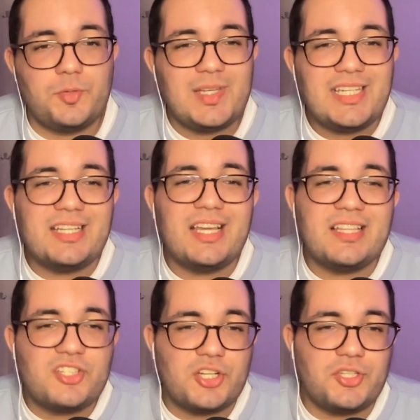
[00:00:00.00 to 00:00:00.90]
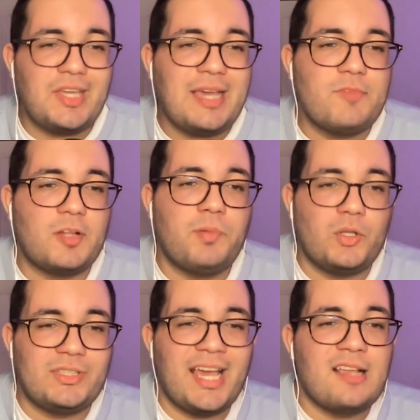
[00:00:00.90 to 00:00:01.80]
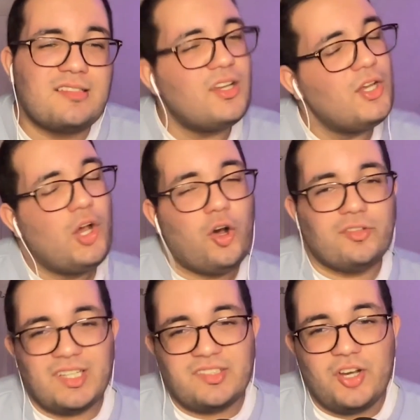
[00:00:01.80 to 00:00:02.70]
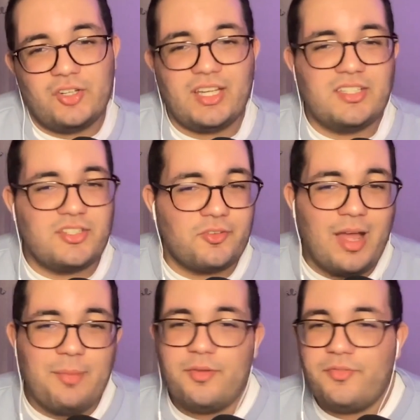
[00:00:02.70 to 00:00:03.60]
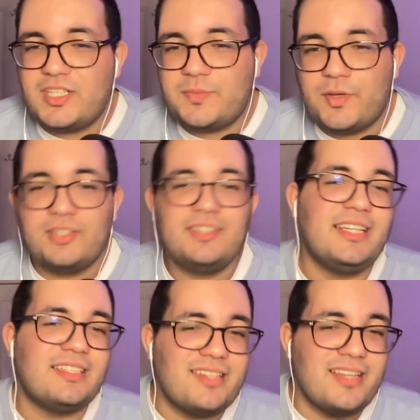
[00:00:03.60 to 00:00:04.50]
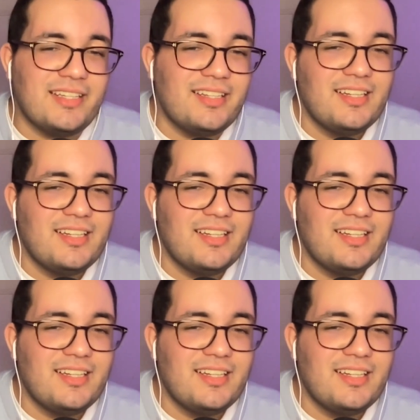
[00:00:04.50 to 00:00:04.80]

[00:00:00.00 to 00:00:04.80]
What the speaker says: media. It's just a game.podcast on TikTok, Instagram, Facebook, LinkedIn,